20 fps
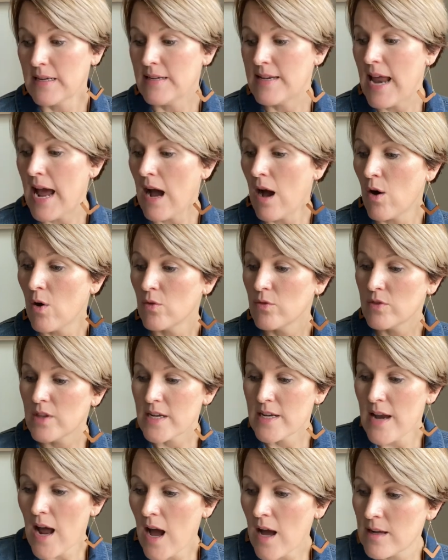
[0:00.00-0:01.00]
Now, the
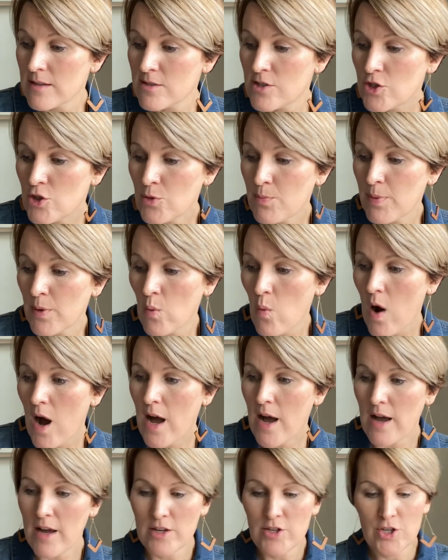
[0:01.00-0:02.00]
non-super
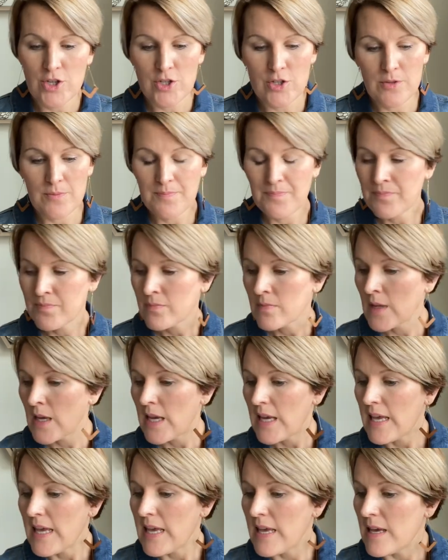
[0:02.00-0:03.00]
wash
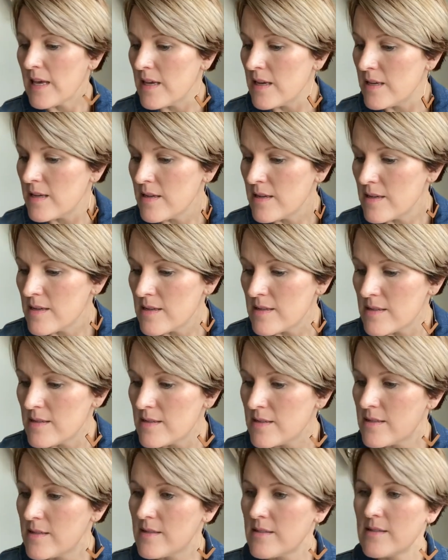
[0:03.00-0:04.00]

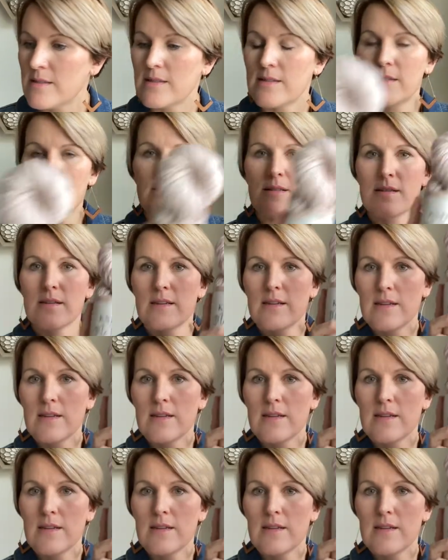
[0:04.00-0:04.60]
is,